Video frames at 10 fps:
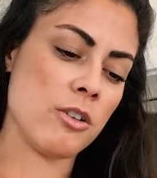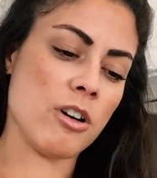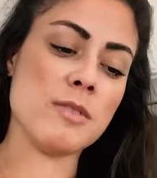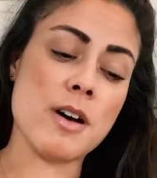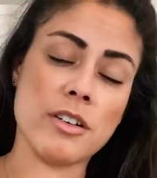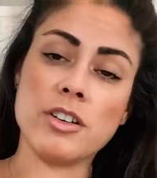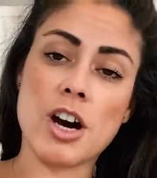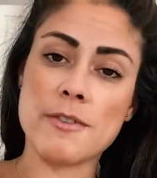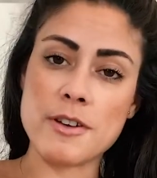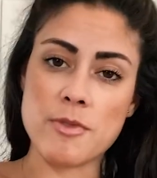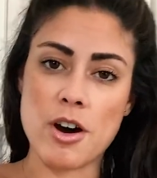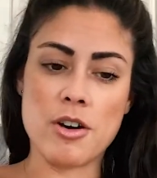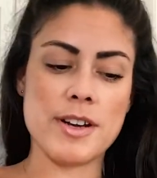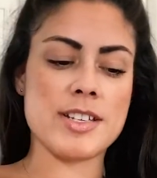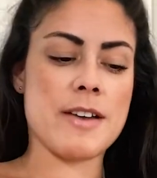Guatemalan coffee will
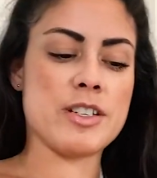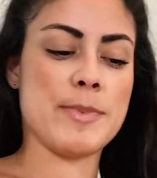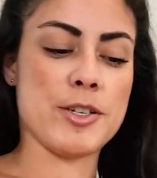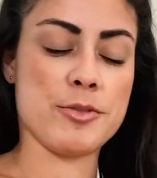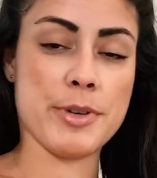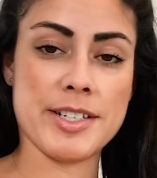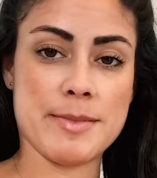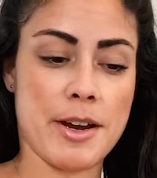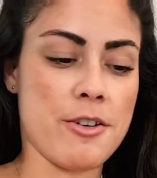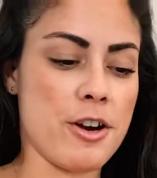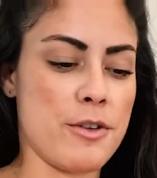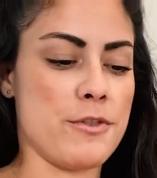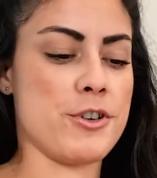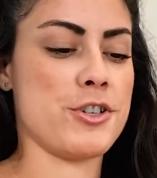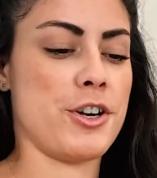always have a special place in my heart
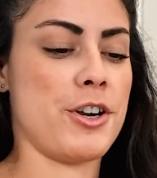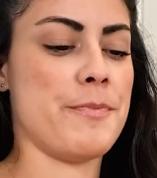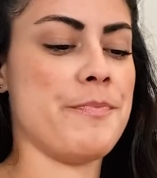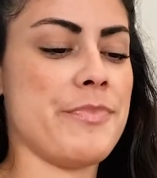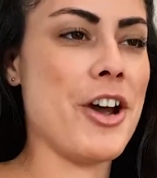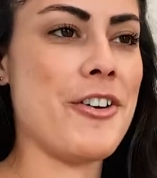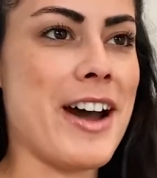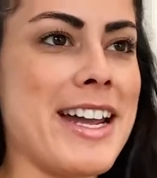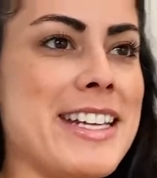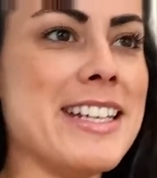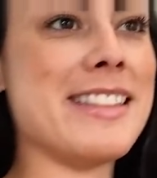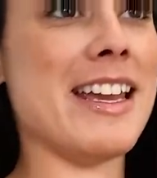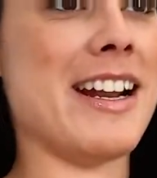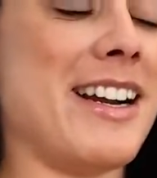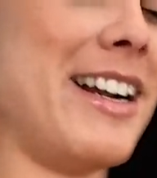for sure. So I get
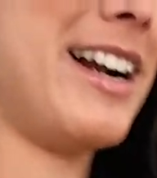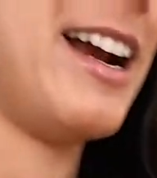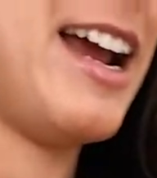there